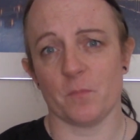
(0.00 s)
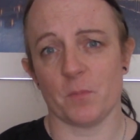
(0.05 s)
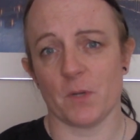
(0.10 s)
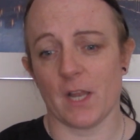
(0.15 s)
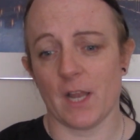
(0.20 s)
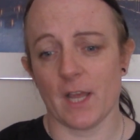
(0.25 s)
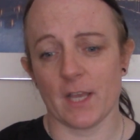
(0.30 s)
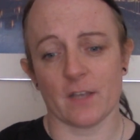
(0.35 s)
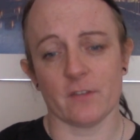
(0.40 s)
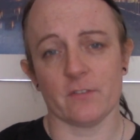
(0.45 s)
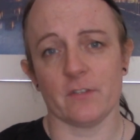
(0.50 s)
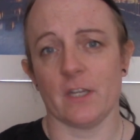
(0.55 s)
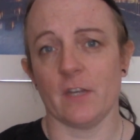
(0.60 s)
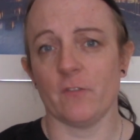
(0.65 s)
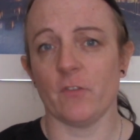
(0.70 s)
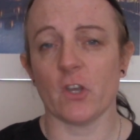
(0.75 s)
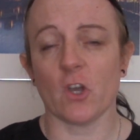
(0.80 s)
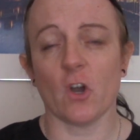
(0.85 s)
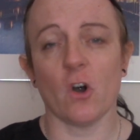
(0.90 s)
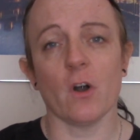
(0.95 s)
But like I said,
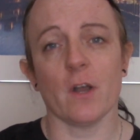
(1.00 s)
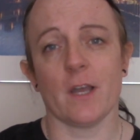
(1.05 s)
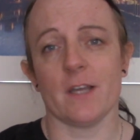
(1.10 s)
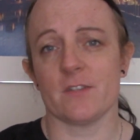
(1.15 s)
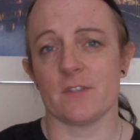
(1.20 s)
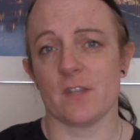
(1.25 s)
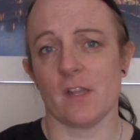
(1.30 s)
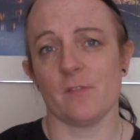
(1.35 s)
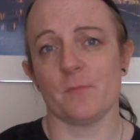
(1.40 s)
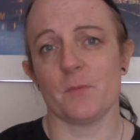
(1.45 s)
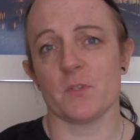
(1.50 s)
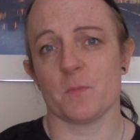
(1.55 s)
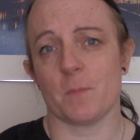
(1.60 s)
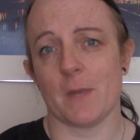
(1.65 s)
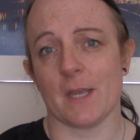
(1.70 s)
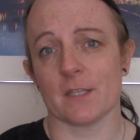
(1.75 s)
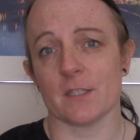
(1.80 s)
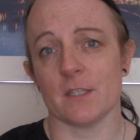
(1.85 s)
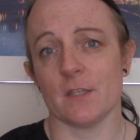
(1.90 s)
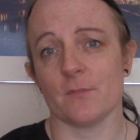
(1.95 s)
if you can't get
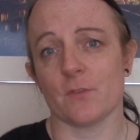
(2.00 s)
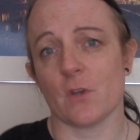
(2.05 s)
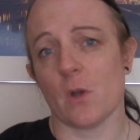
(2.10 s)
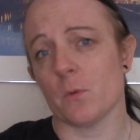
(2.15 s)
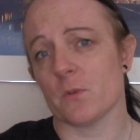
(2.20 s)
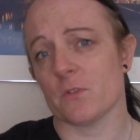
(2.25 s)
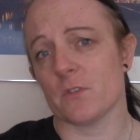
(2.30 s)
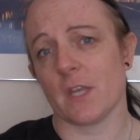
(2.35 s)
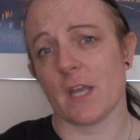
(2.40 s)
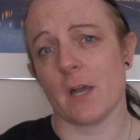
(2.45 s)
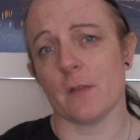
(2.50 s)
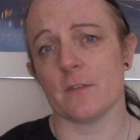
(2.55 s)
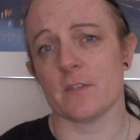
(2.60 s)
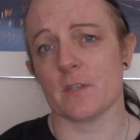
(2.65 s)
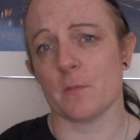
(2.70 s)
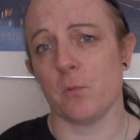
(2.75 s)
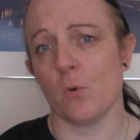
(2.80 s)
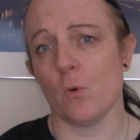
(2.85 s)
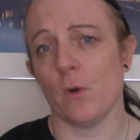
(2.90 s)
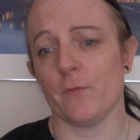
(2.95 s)
self-perspective, go and seek out the
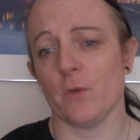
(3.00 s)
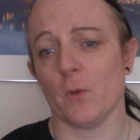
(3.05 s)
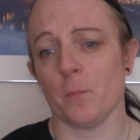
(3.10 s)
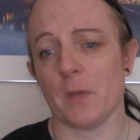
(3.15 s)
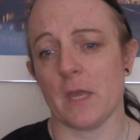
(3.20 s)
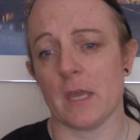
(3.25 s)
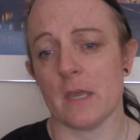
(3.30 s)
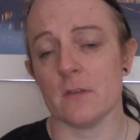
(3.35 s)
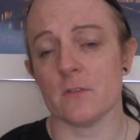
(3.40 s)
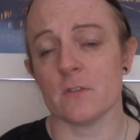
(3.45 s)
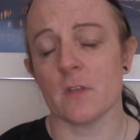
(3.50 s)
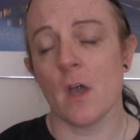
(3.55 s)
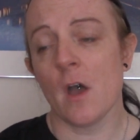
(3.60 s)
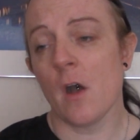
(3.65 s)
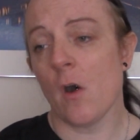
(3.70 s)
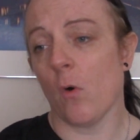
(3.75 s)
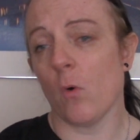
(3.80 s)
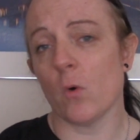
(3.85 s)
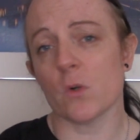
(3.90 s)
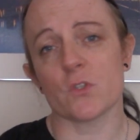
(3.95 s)
support of your peers,
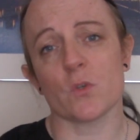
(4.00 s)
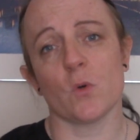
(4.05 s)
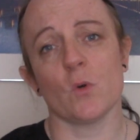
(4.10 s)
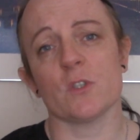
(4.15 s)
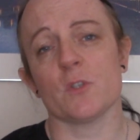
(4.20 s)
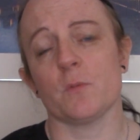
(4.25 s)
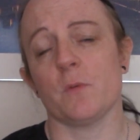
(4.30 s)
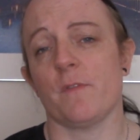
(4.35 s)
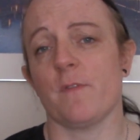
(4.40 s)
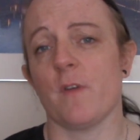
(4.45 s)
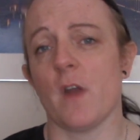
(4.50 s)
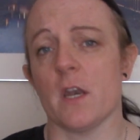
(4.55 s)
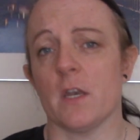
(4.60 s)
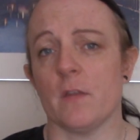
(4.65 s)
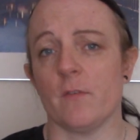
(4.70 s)
or talk to a friend.